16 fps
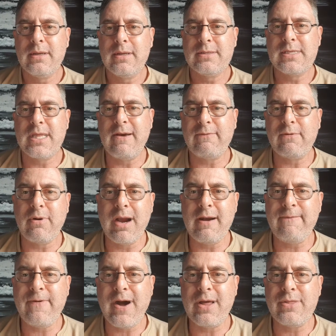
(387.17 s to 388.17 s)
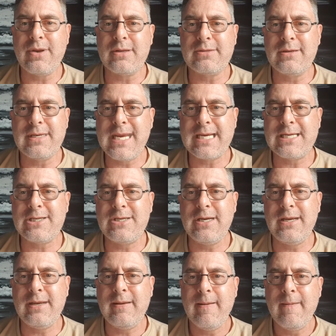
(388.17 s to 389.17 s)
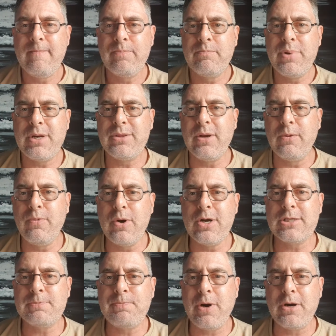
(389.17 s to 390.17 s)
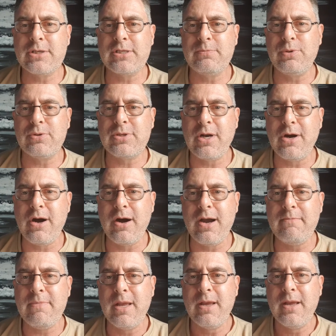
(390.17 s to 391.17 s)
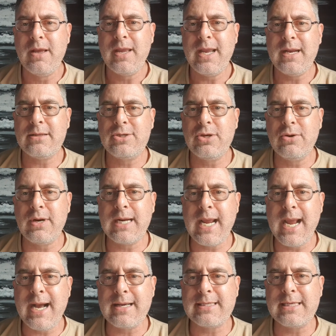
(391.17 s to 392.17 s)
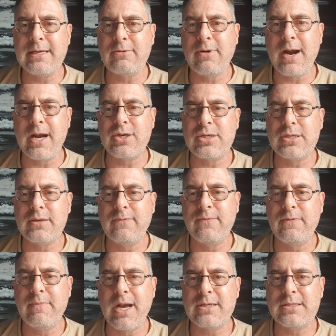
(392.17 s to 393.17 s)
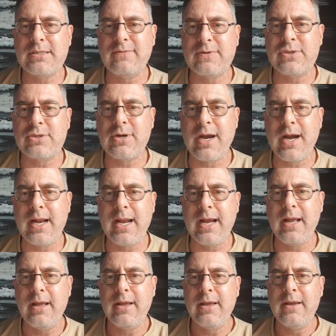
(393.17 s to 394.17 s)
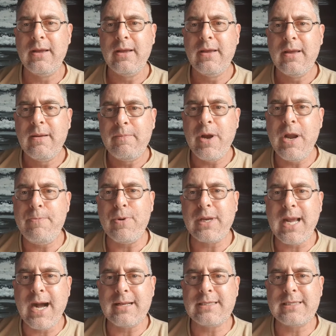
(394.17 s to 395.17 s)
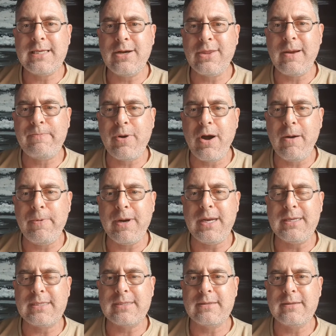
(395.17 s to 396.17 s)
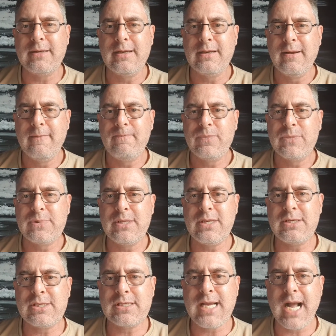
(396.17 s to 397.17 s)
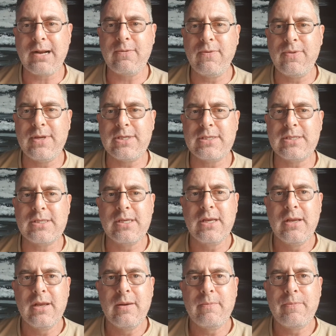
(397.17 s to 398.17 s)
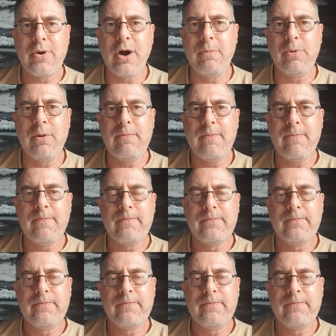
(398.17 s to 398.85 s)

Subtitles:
So they've grandfathered it till next year, but in the worst possible time, during a housing crash for most of Australia, people can't sell their properties. So they're stuck with this problem